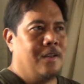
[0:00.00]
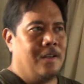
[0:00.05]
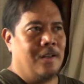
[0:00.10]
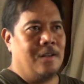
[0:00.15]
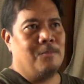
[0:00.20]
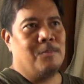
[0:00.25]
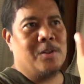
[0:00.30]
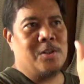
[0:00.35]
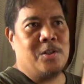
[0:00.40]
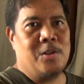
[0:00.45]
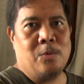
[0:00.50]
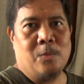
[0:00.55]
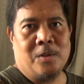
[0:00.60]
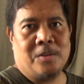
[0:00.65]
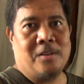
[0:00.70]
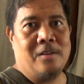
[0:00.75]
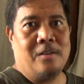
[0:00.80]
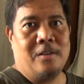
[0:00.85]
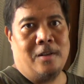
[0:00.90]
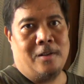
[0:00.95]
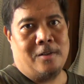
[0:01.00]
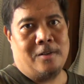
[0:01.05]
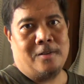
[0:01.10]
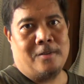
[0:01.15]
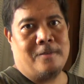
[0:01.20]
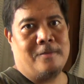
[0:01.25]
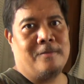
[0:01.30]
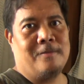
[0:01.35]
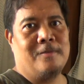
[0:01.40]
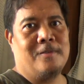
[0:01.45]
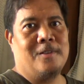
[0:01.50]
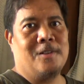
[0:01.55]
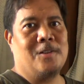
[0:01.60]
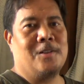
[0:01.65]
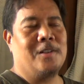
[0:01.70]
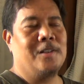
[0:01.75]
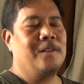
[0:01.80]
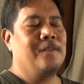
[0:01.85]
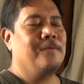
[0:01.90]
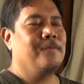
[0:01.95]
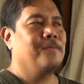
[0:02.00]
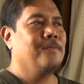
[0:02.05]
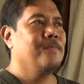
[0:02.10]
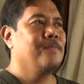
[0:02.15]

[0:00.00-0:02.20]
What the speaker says: but she wasn't there. Okay,